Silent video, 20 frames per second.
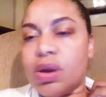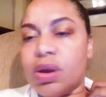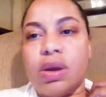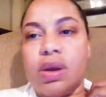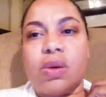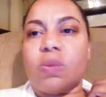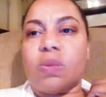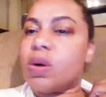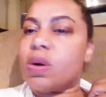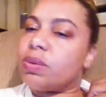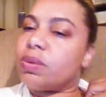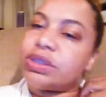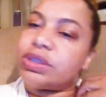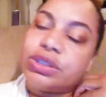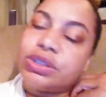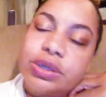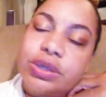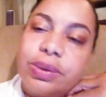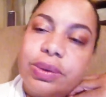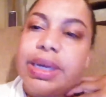what we're
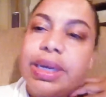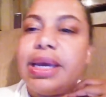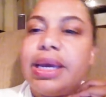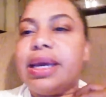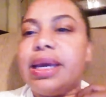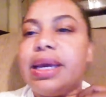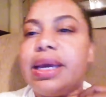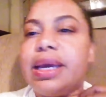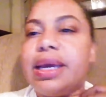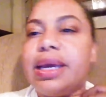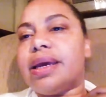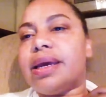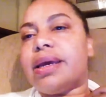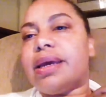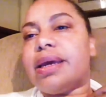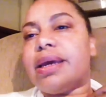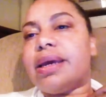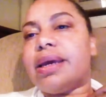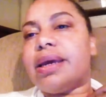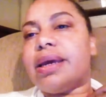doing and
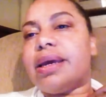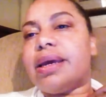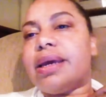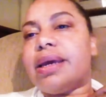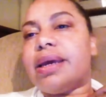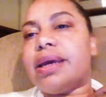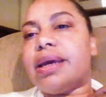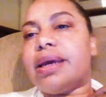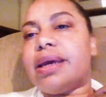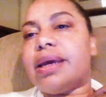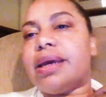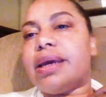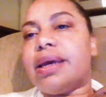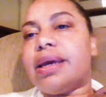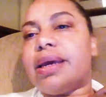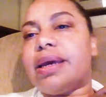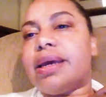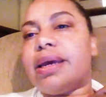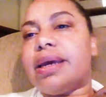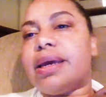how we're coming
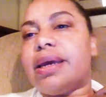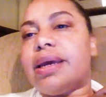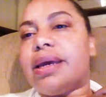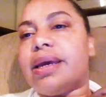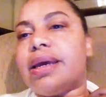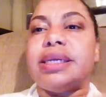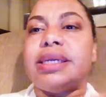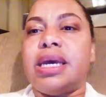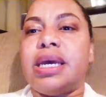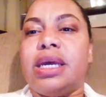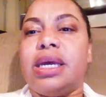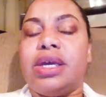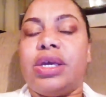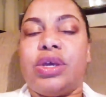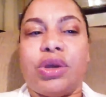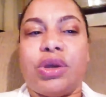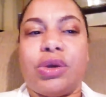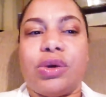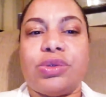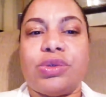along, and
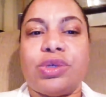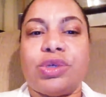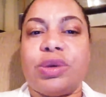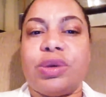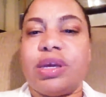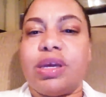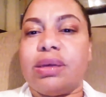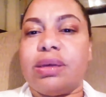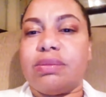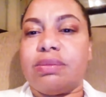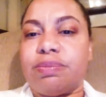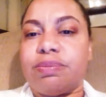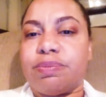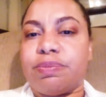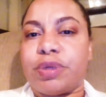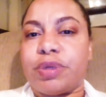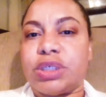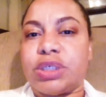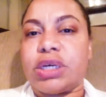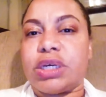
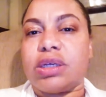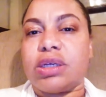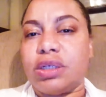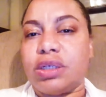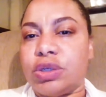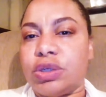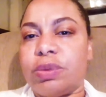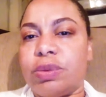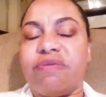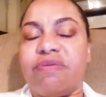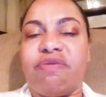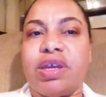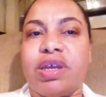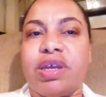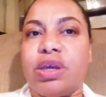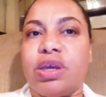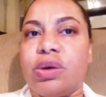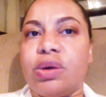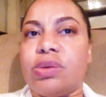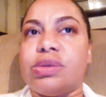particularly doing
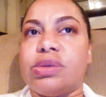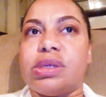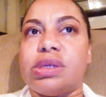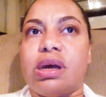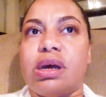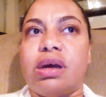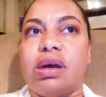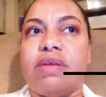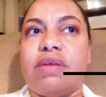videos of